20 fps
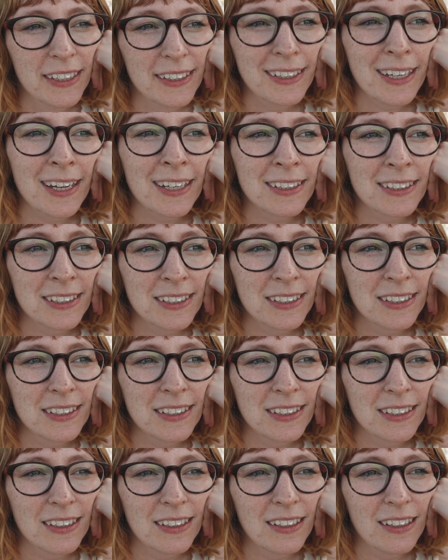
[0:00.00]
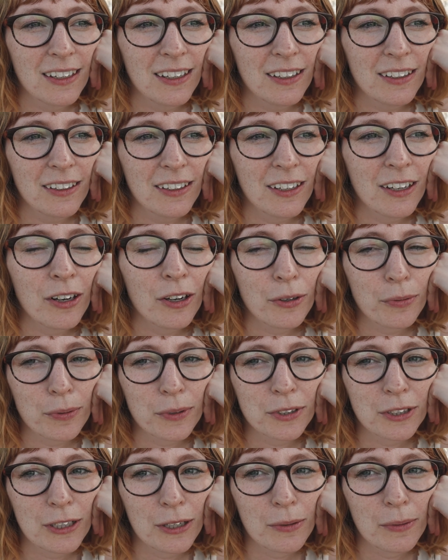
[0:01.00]
That's a lot
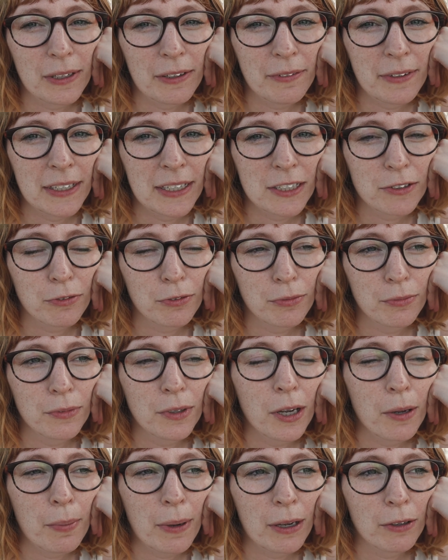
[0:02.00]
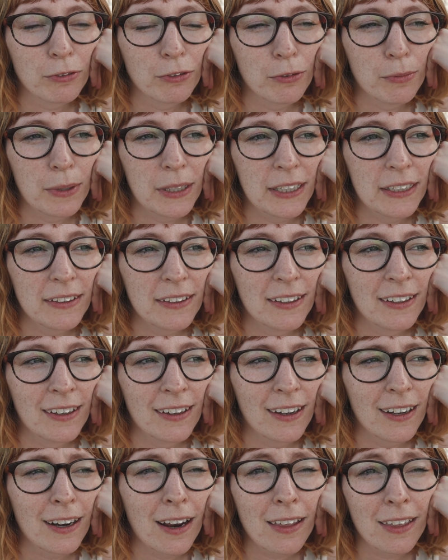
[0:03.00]
what slow living is about for me.
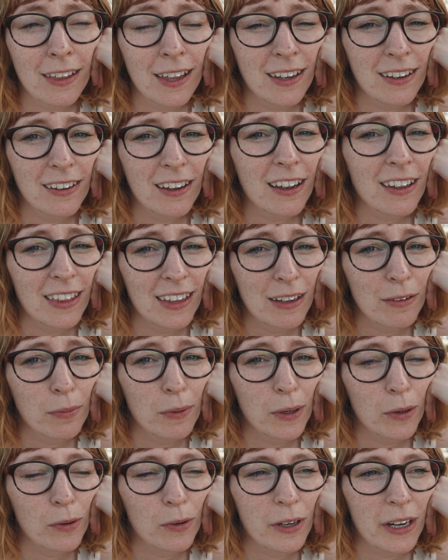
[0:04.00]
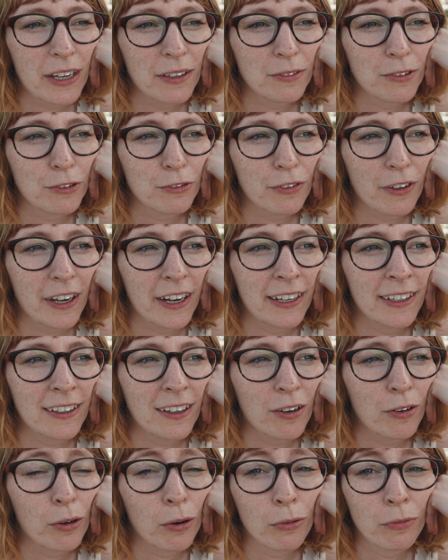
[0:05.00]
And I think we all have to find
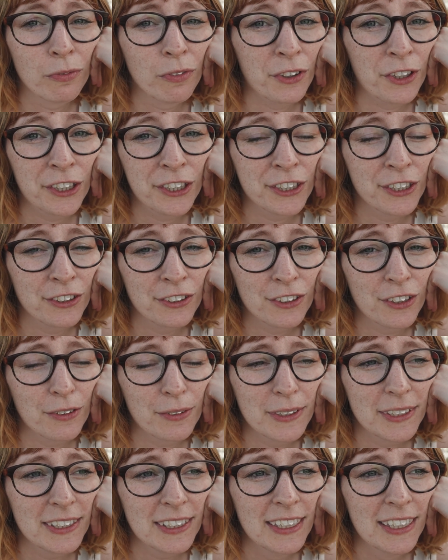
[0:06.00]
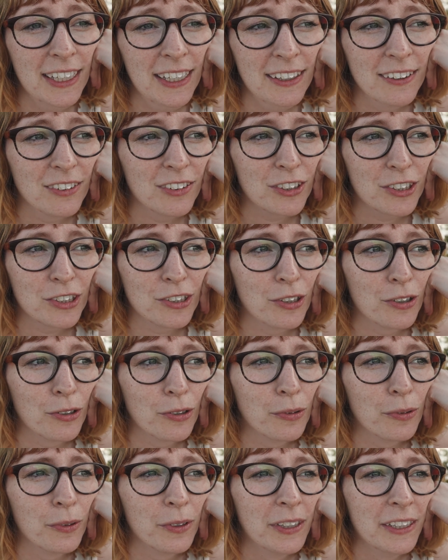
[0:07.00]
our own versions of it. There's
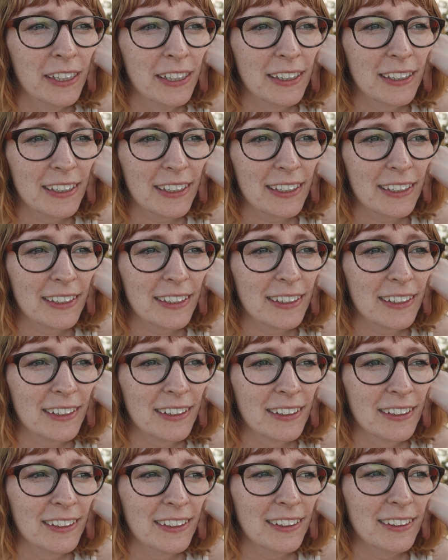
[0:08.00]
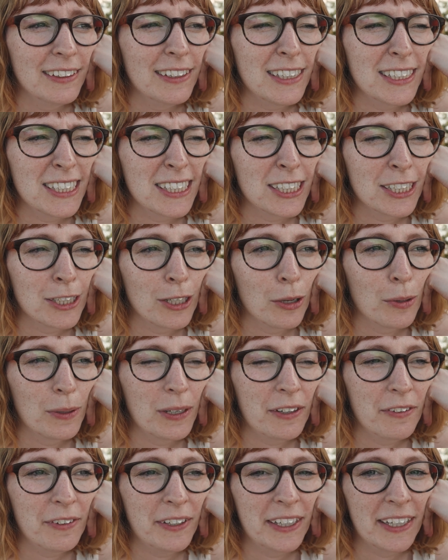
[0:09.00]
no like, this is slow
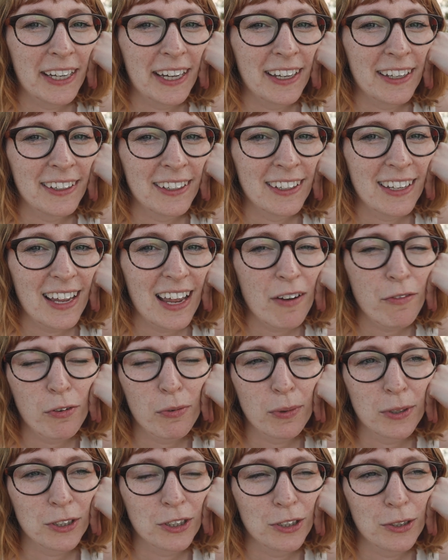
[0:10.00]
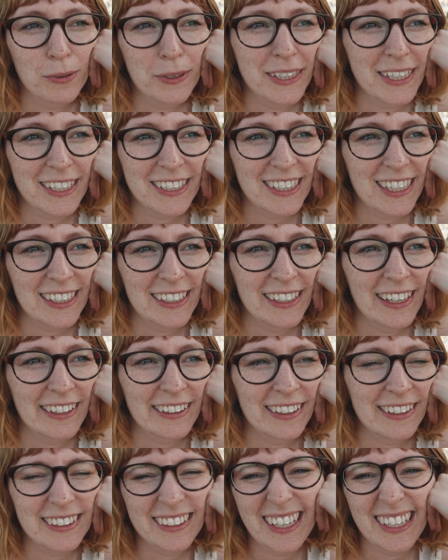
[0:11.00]
living and everyone should do it exactly
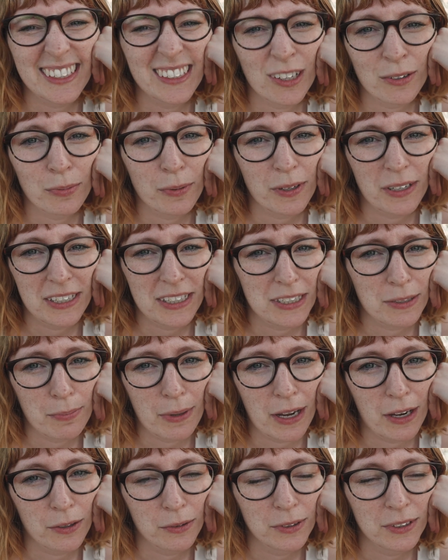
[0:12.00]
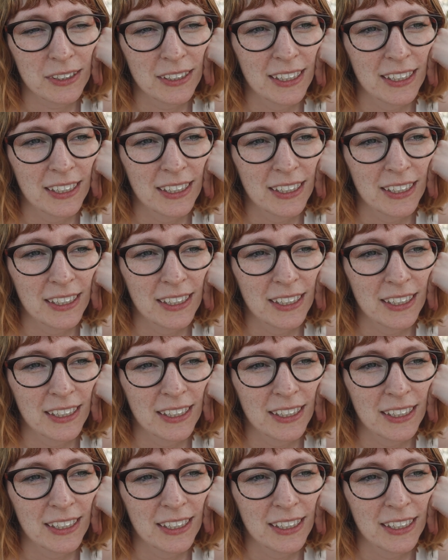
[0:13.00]
like this. That's not what it's about.